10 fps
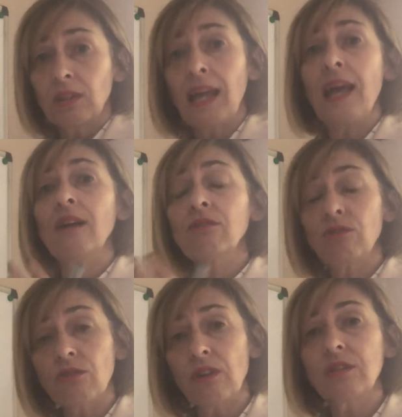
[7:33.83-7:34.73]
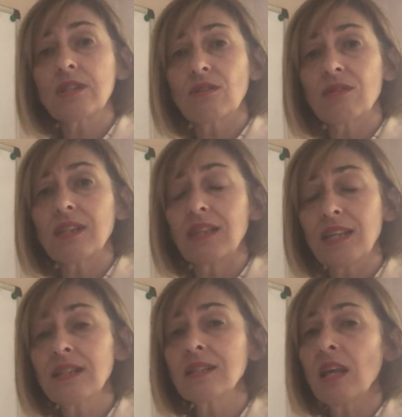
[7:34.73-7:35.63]
loud or those sorts of
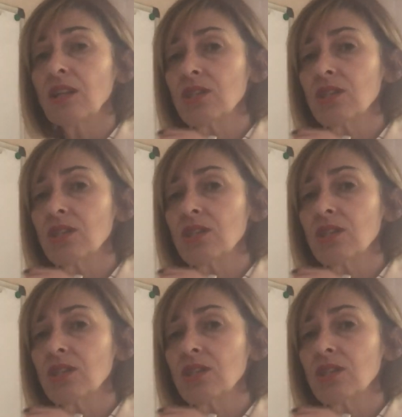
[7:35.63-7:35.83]
things,